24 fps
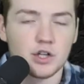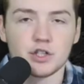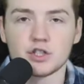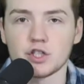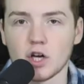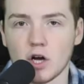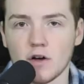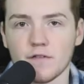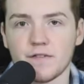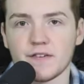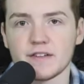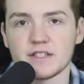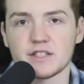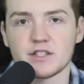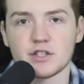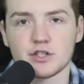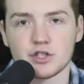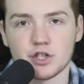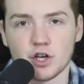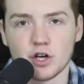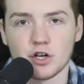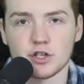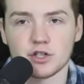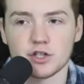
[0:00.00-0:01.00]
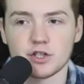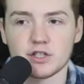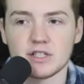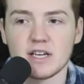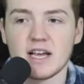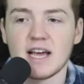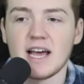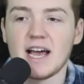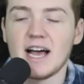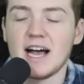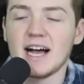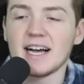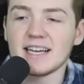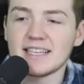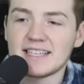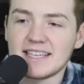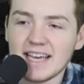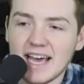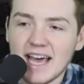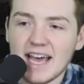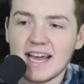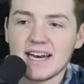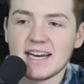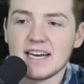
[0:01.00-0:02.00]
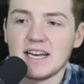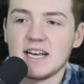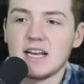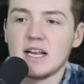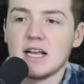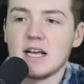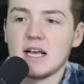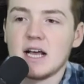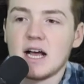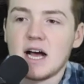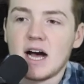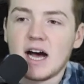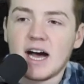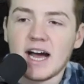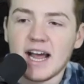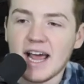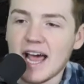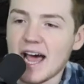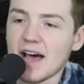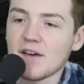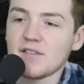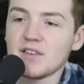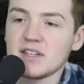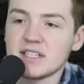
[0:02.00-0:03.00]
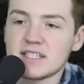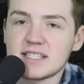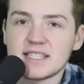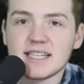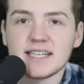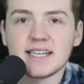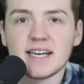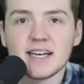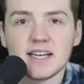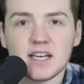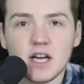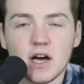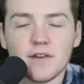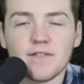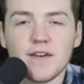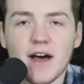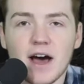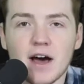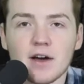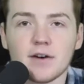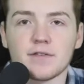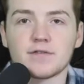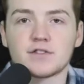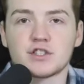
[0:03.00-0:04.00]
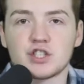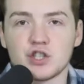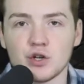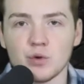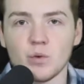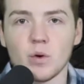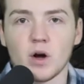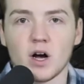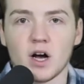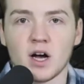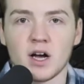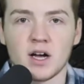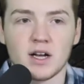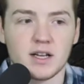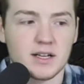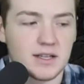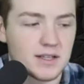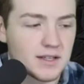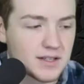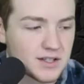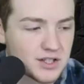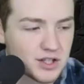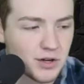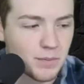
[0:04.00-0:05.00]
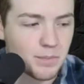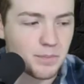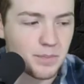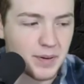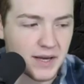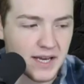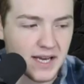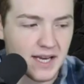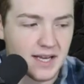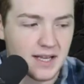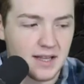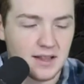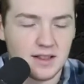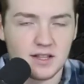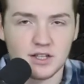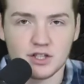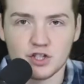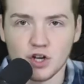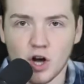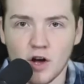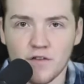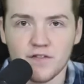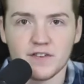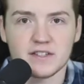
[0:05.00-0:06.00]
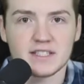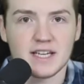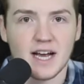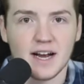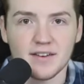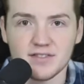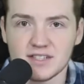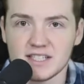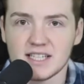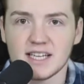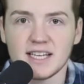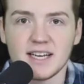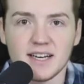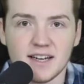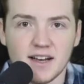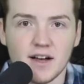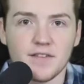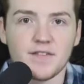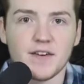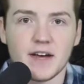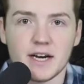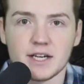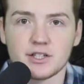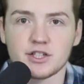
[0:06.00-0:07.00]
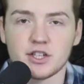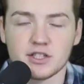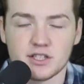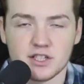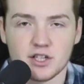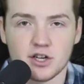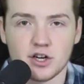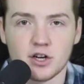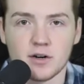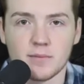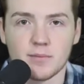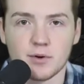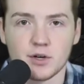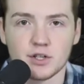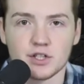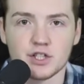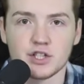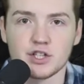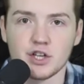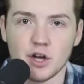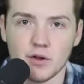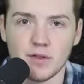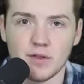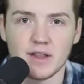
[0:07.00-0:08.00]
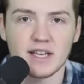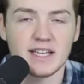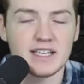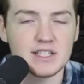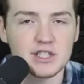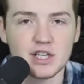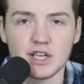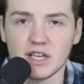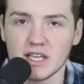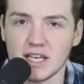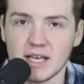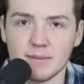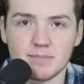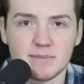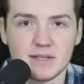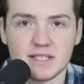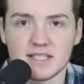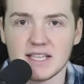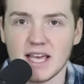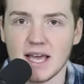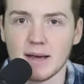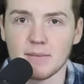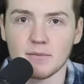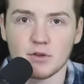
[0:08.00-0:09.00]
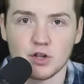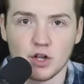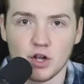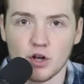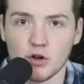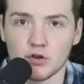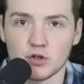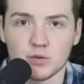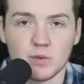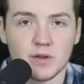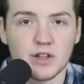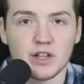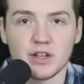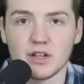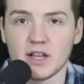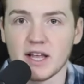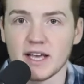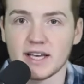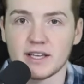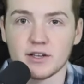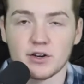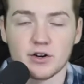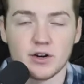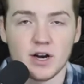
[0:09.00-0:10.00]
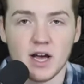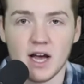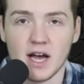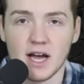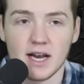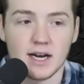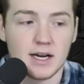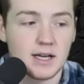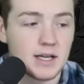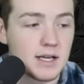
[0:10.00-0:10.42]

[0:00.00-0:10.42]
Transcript: Dolphins, Chargers. Again, I haven't seen enough out of Tua to pick the Dolphins. I've seen enough out of Justin Herbert to know that he's going to keep this game close whether you like it or not.